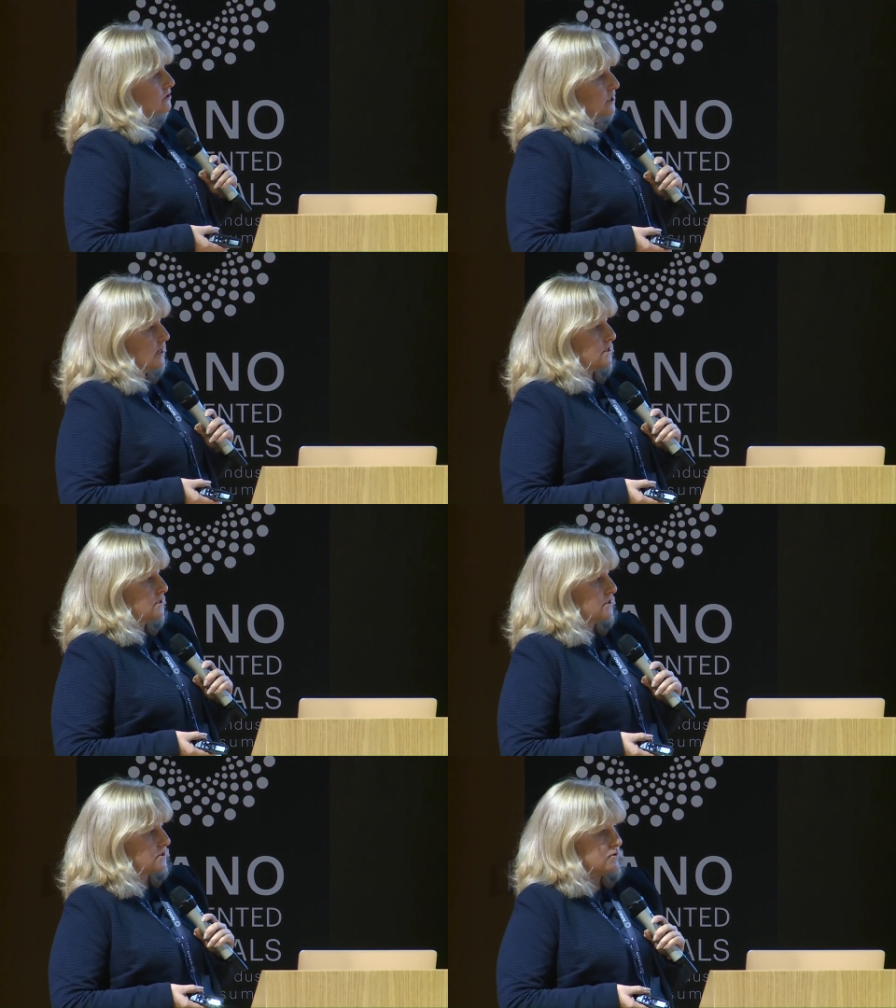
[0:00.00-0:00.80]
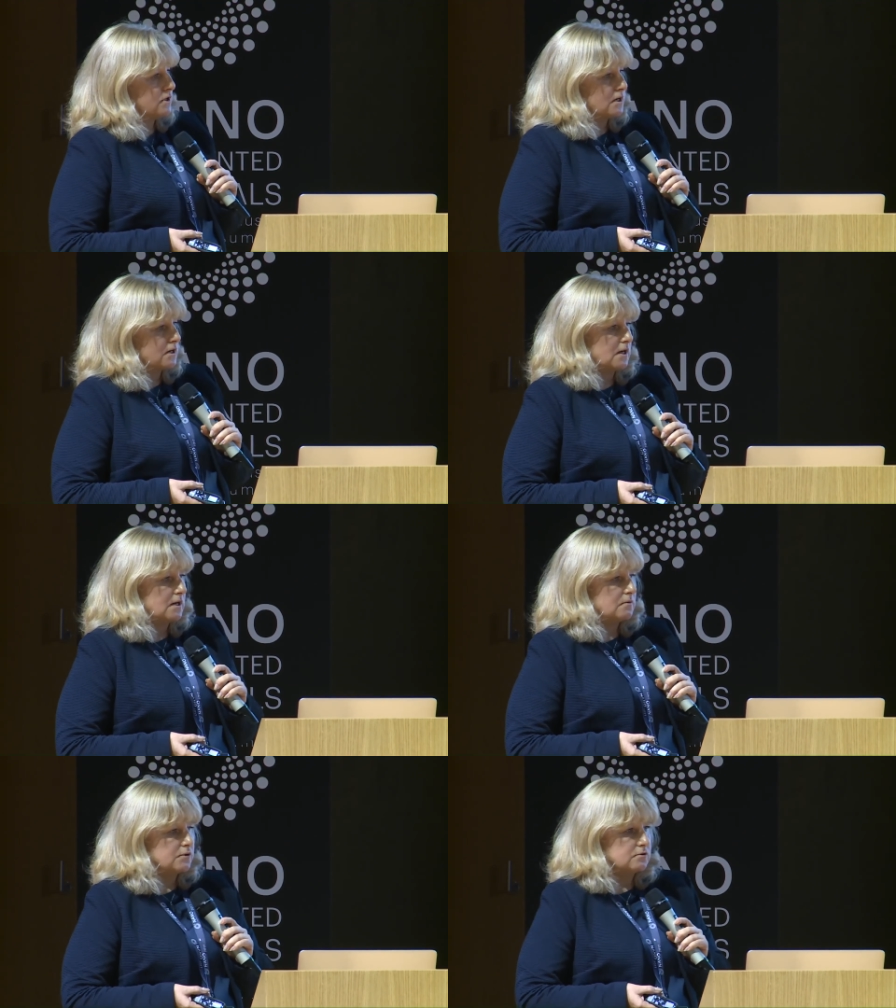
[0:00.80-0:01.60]
to say that we are
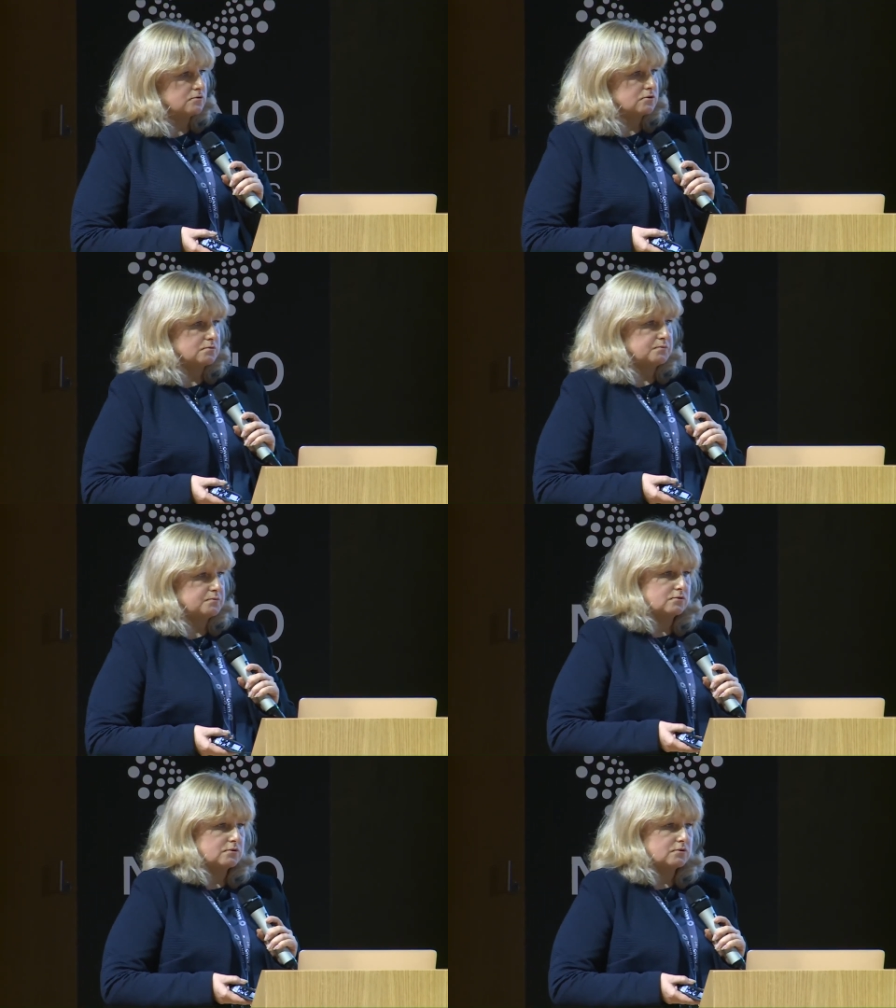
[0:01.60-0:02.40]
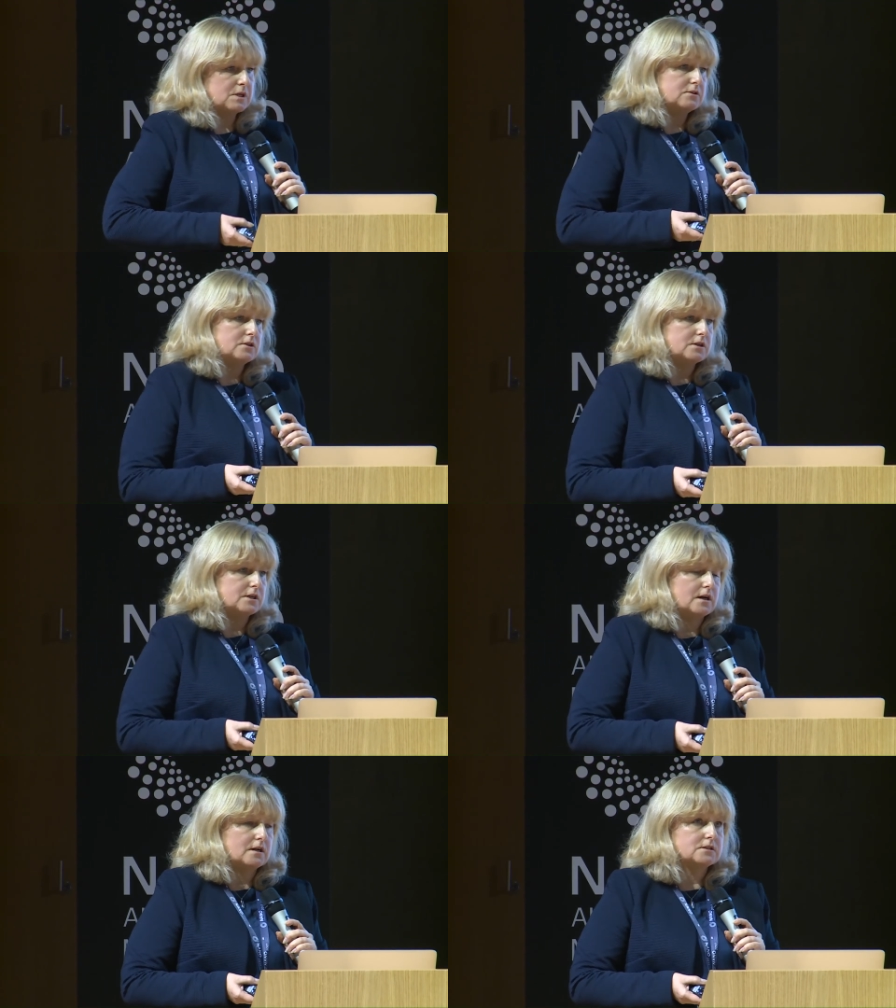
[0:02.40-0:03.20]
able to produce
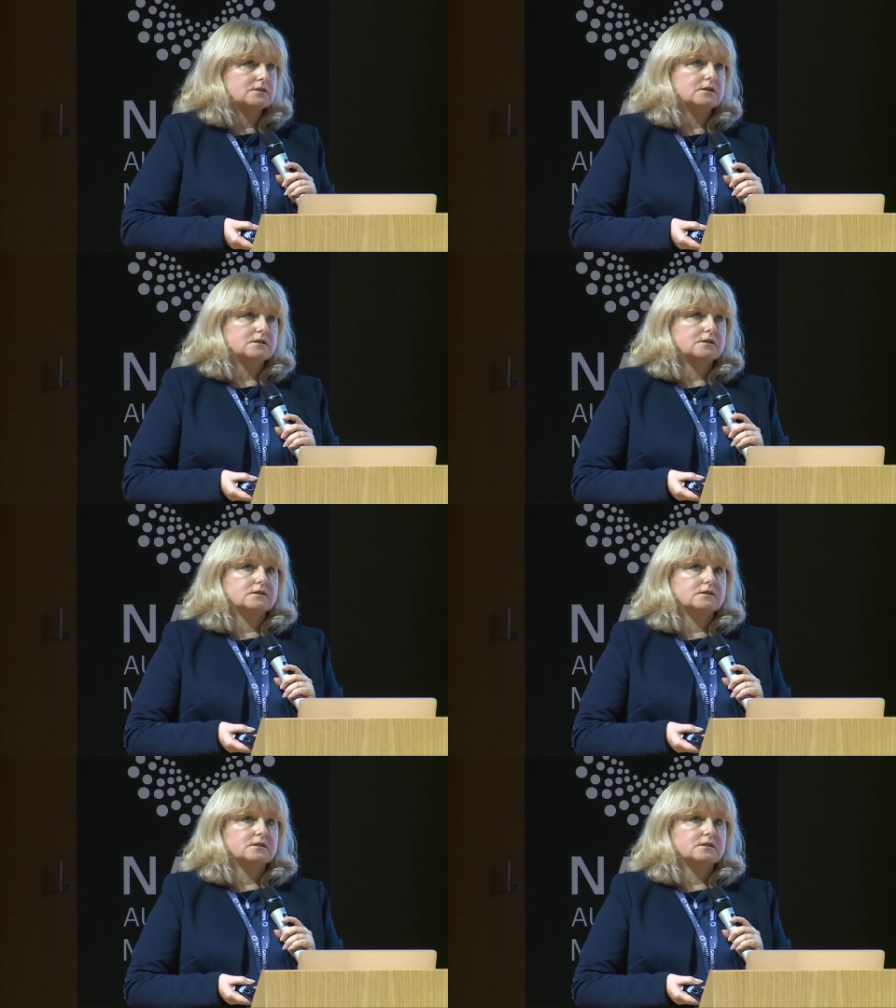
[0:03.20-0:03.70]
materials that,